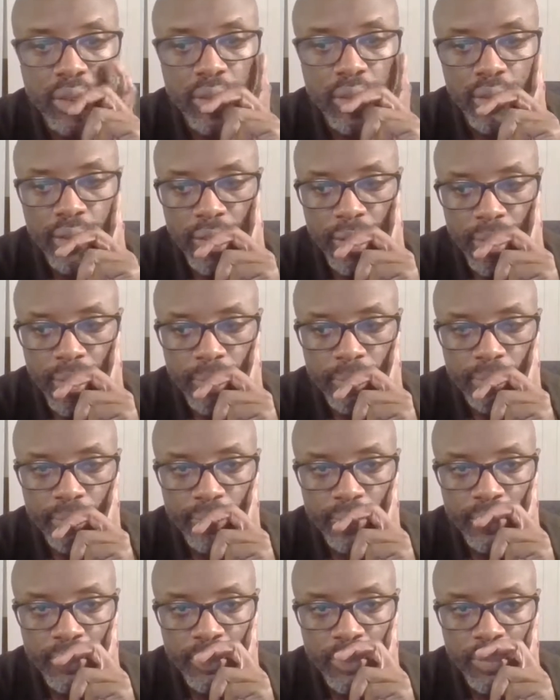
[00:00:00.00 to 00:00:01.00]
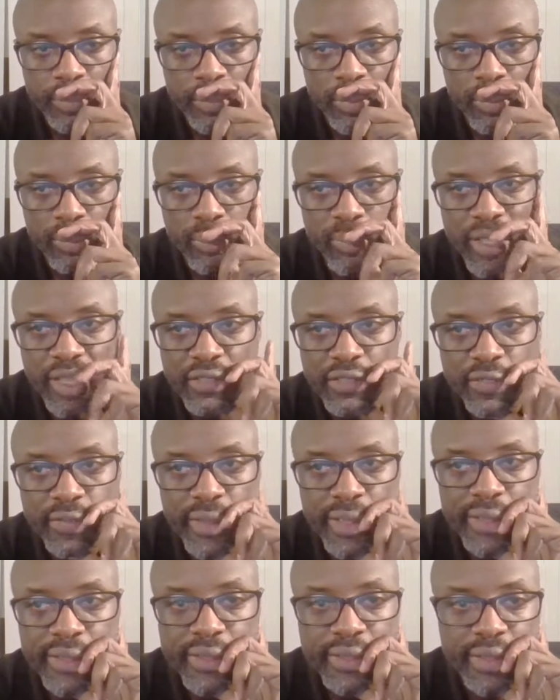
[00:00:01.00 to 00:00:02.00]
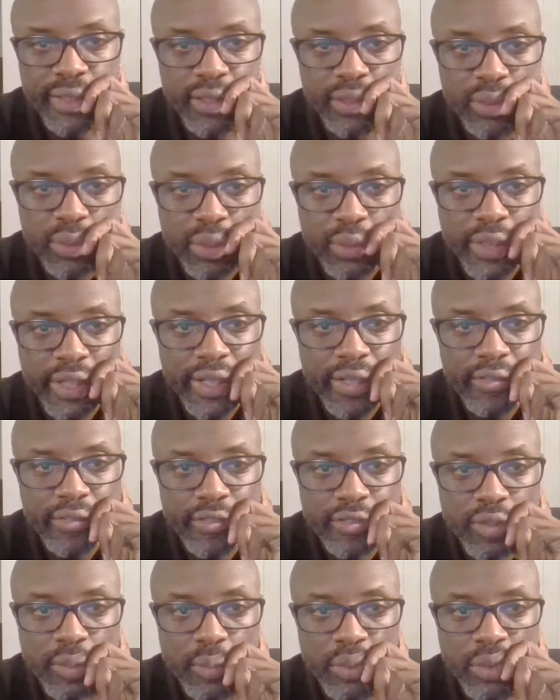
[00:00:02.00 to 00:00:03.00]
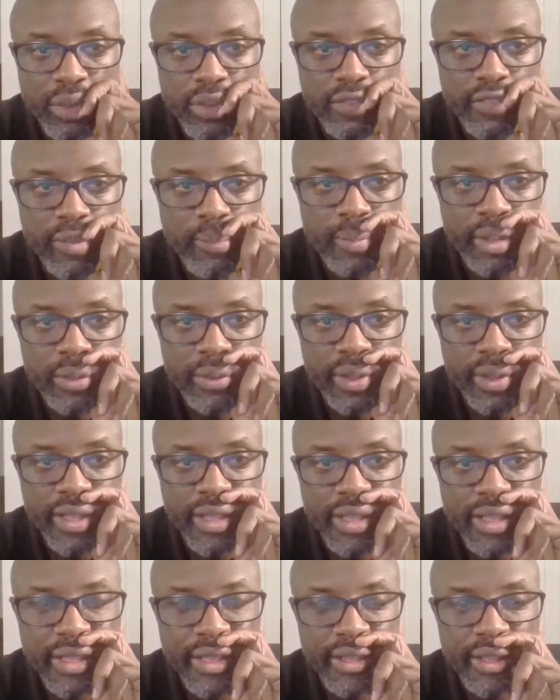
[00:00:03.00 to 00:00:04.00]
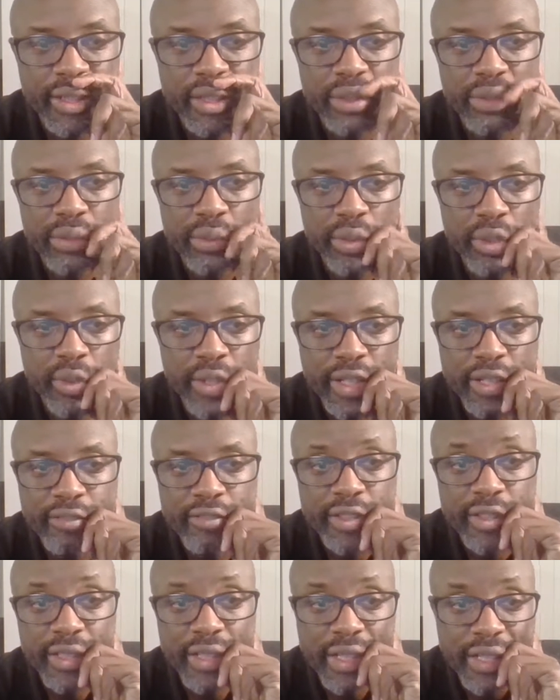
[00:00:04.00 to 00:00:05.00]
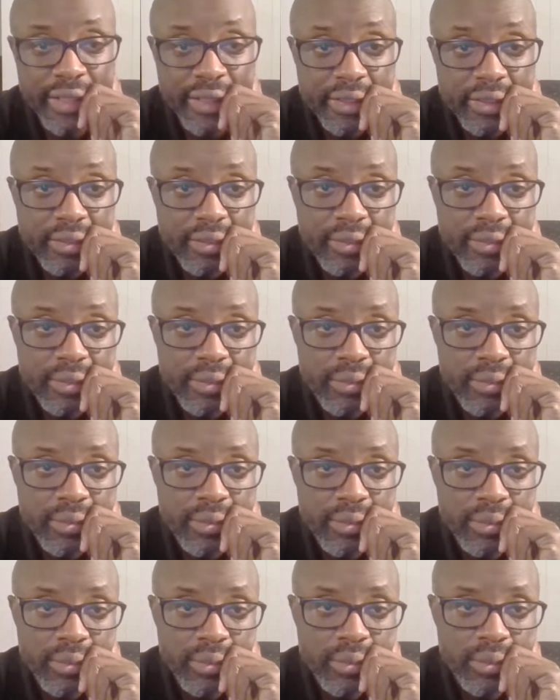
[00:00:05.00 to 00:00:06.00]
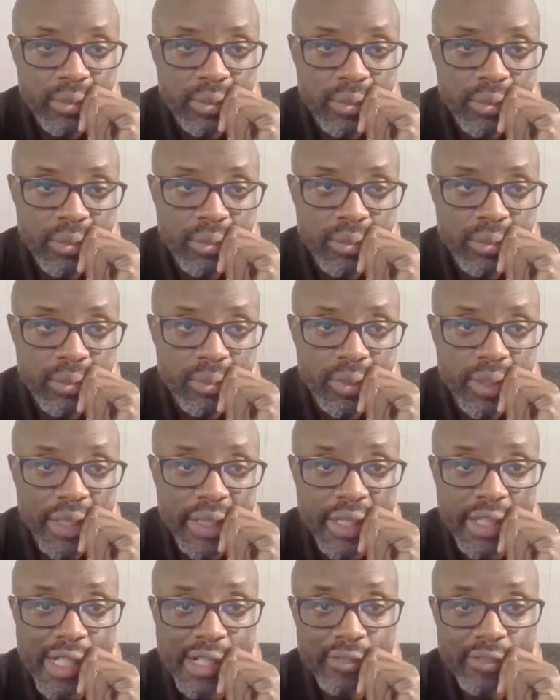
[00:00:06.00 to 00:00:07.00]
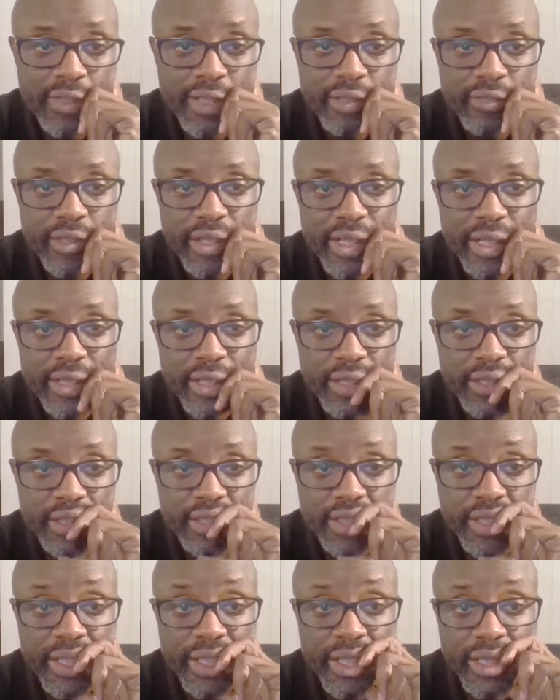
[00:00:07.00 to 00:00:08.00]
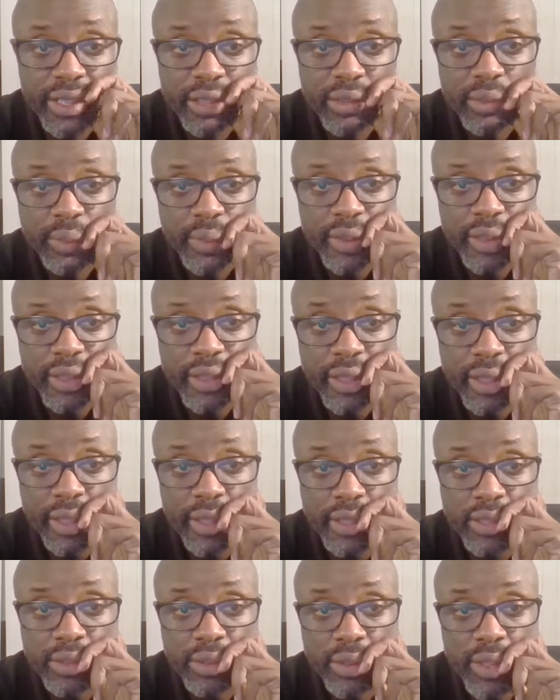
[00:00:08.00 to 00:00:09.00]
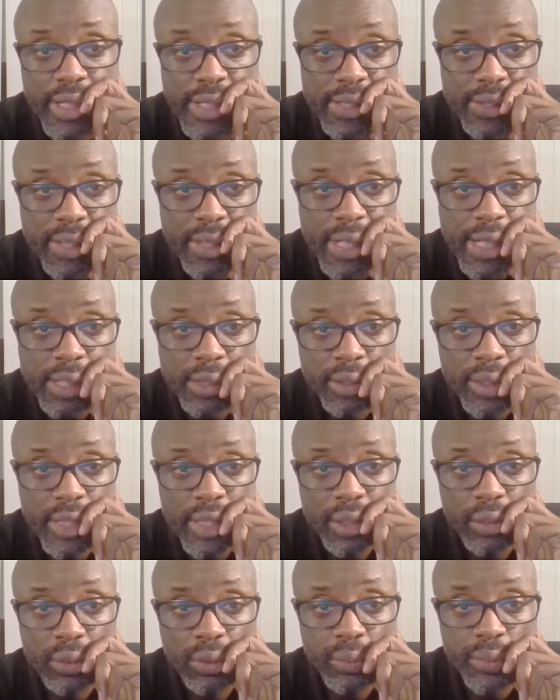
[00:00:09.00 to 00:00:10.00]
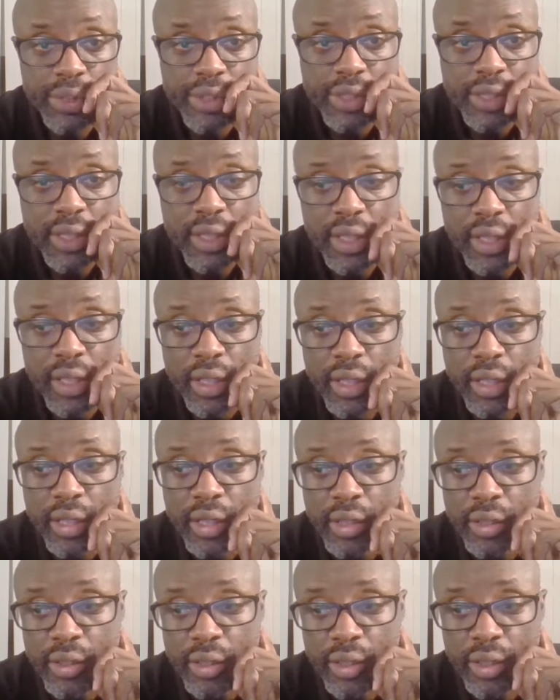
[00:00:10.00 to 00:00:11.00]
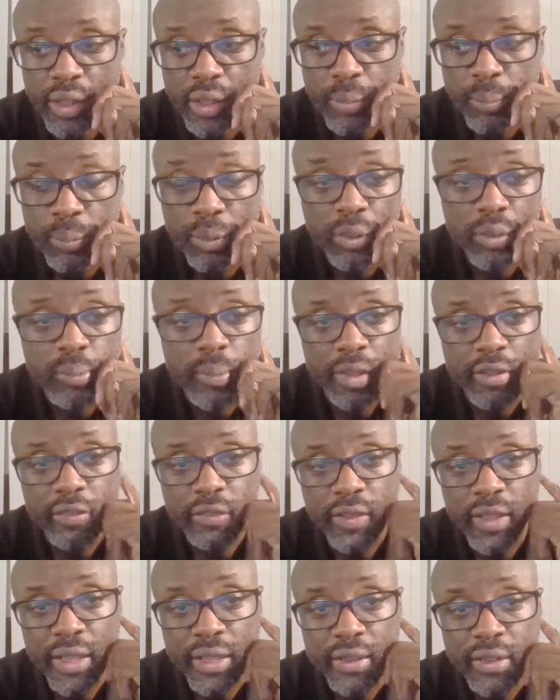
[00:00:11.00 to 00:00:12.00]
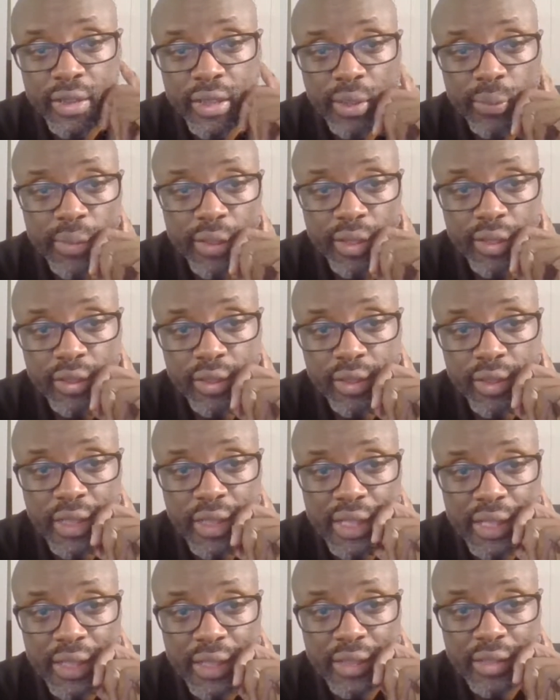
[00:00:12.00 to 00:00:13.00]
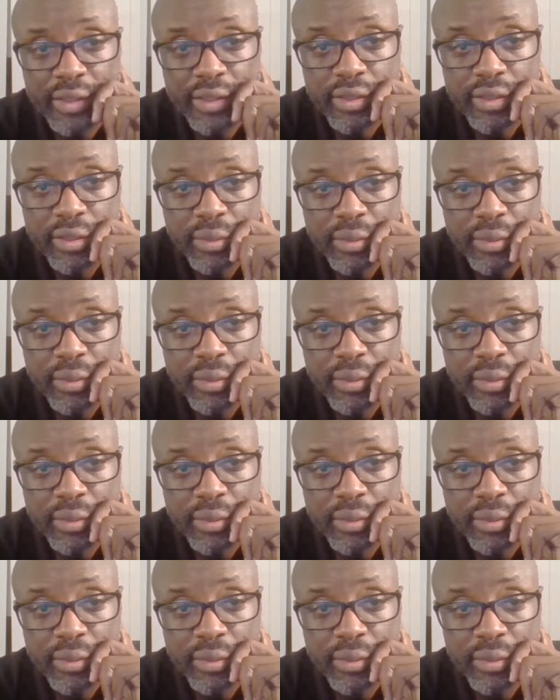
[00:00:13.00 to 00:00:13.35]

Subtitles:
My flights tend to arrive from North America. I tend to arrive at night. I've never landed in Kigali during the day, so I always book my flight in a way that I land